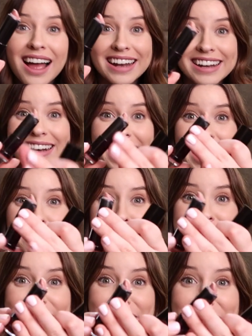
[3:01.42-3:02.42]
done.
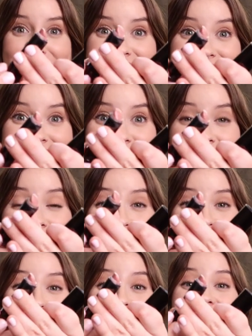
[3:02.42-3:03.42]
I'm nearly
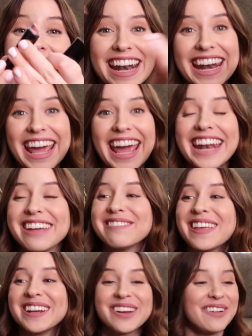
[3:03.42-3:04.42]
done, and if
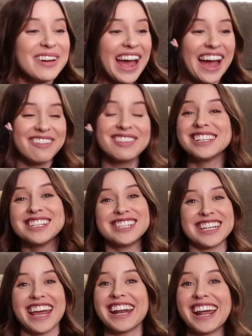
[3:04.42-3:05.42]
they don't have this
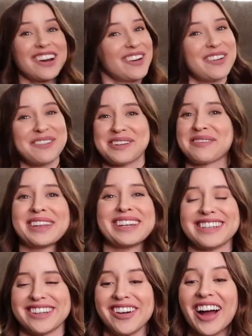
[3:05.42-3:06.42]
shade, I don't know what I'm
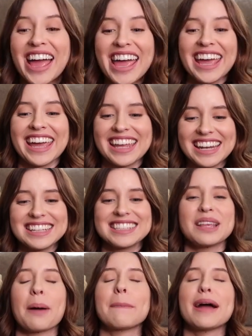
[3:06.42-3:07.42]
gonna do. It
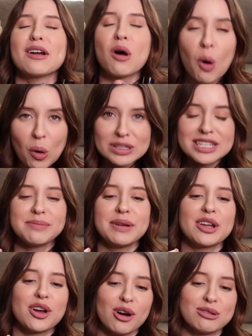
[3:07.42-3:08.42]
is my
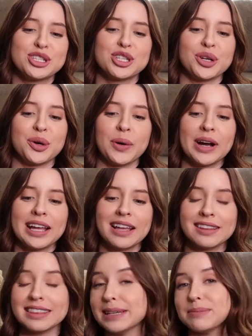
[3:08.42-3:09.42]
ultimate go-to
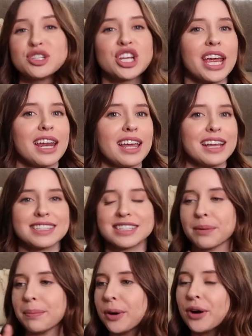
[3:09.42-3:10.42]
lip shade. It's
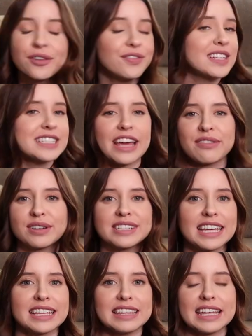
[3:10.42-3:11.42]
the perfect
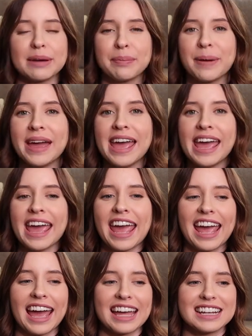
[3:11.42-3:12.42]
everyday lip,
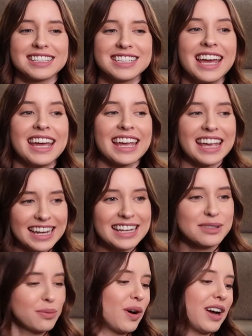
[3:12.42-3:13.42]
and it
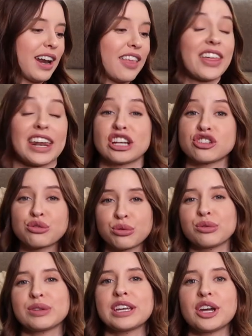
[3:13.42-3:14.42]
is one that I
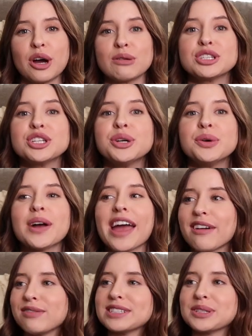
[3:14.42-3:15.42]
truly go to
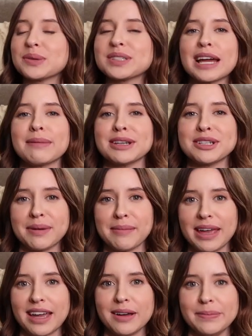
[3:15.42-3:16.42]
every single time I do my
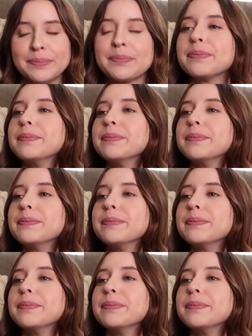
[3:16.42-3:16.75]
makeup,